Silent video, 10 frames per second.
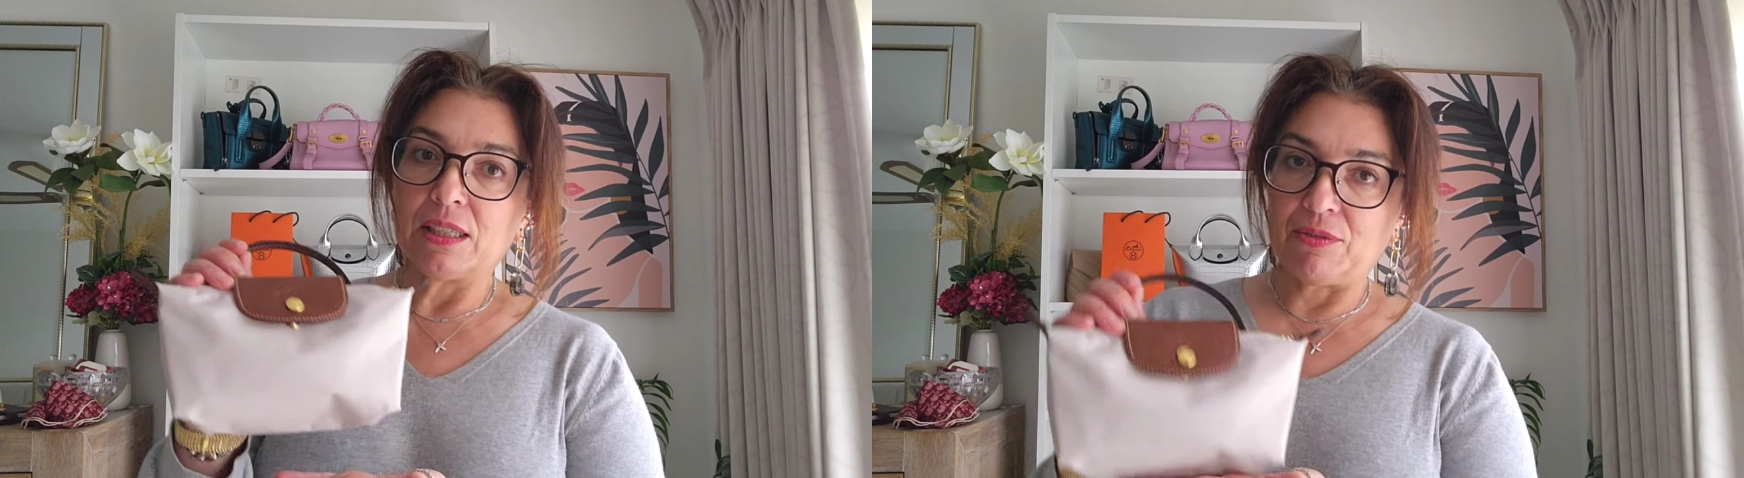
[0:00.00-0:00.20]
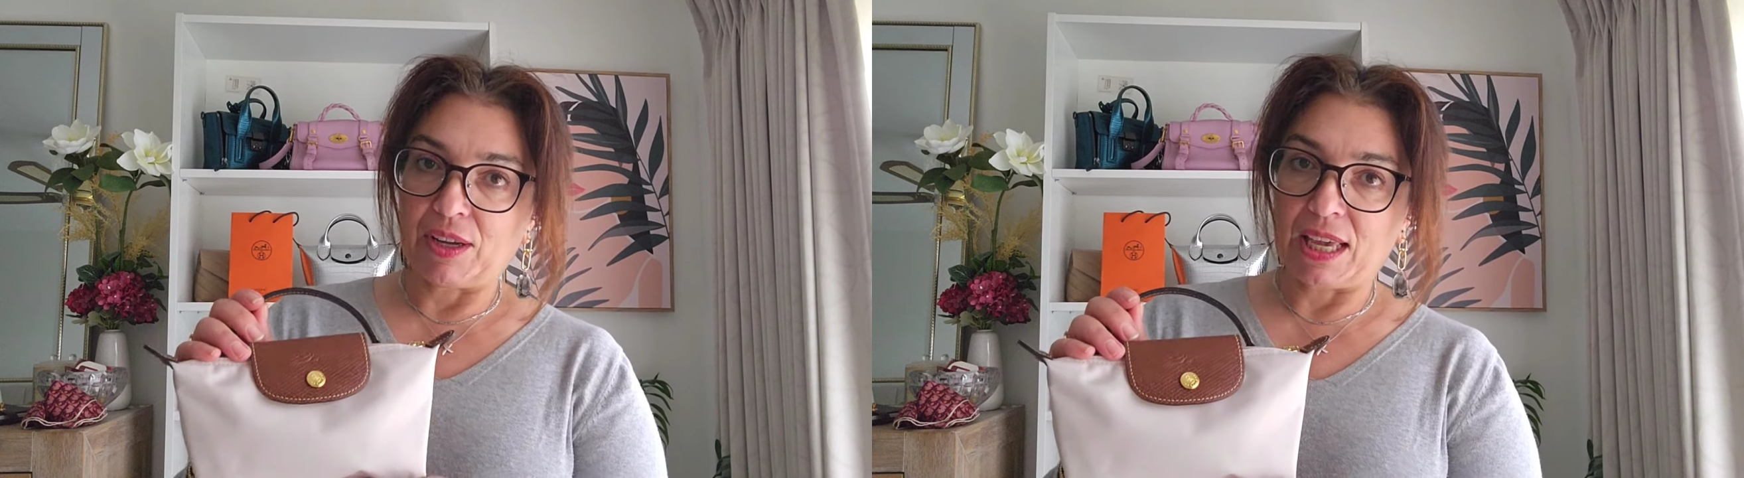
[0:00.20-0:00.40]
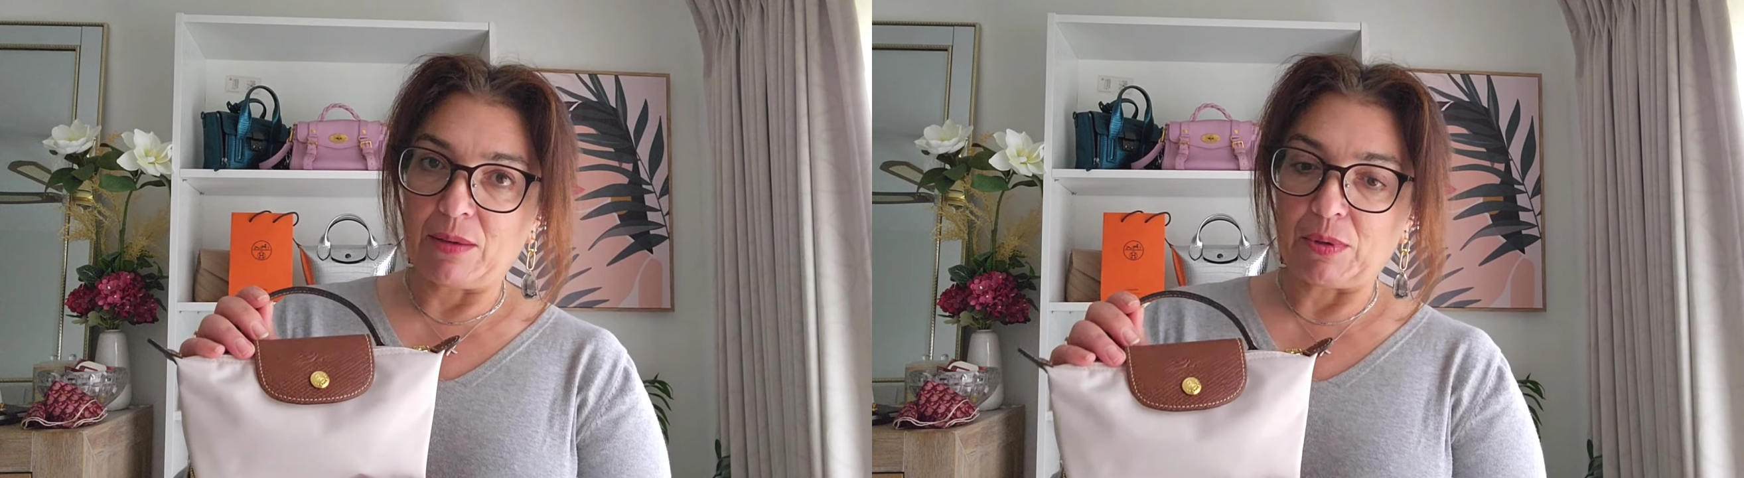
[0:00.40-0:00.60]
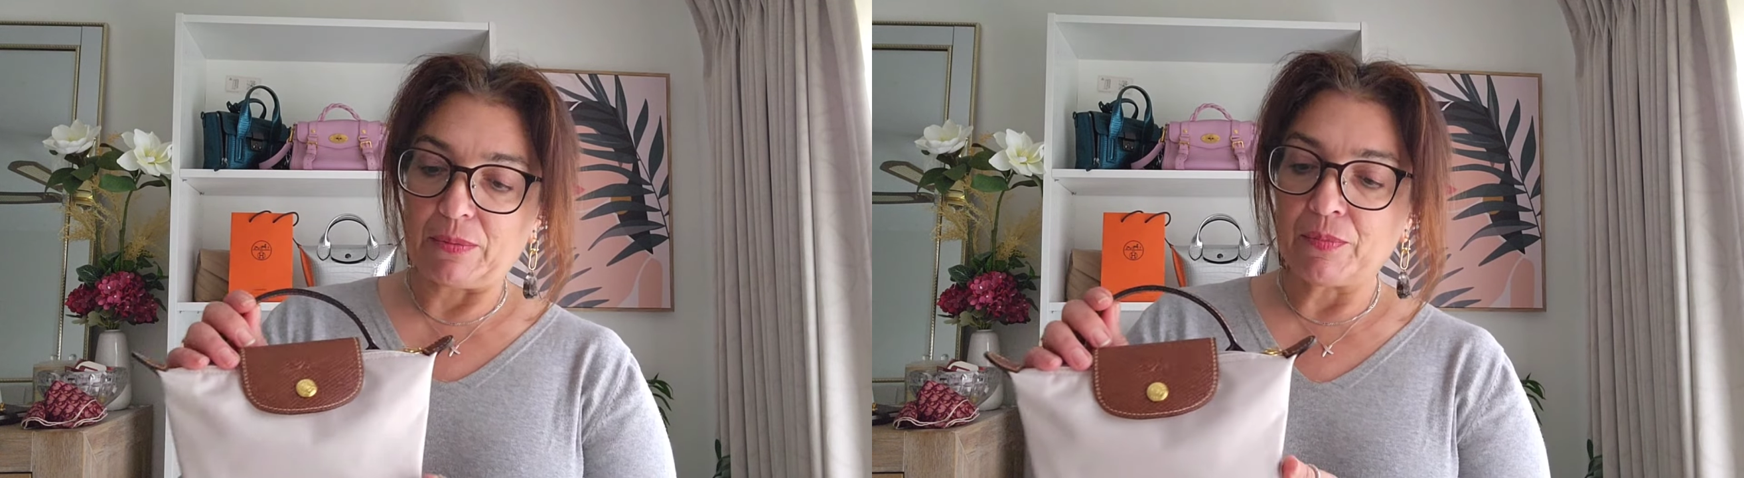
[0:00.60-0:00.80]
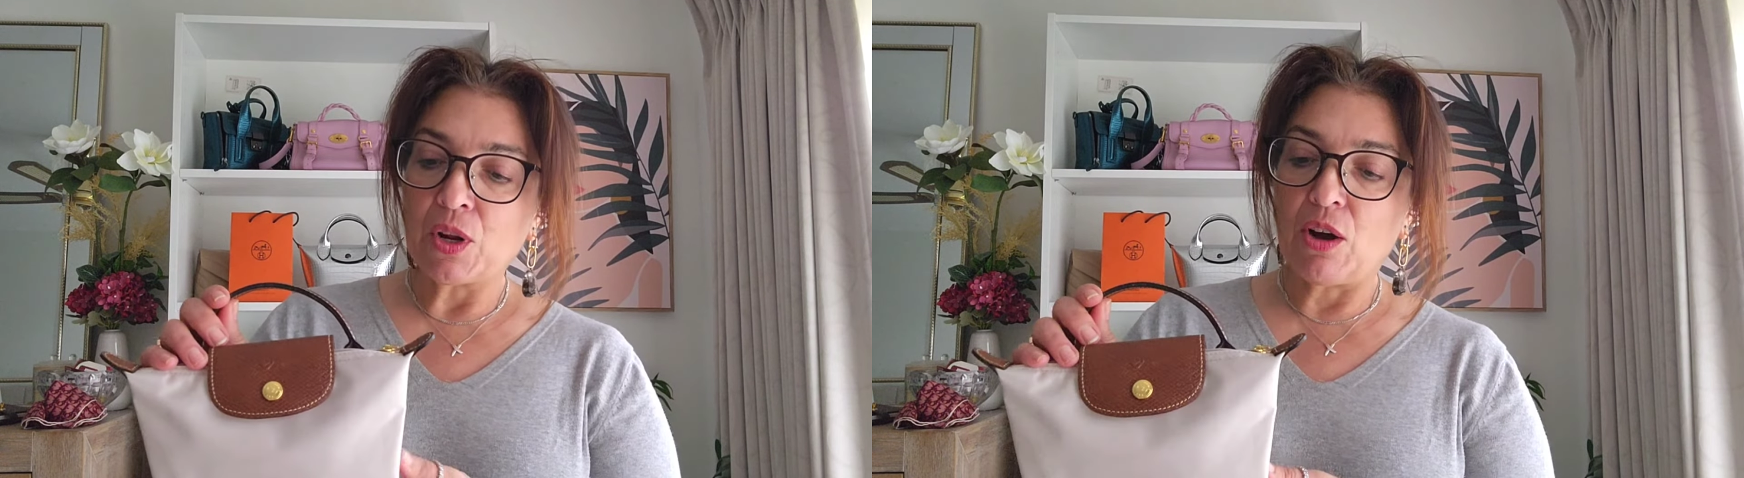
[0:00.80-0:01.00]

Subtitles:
if I keep it.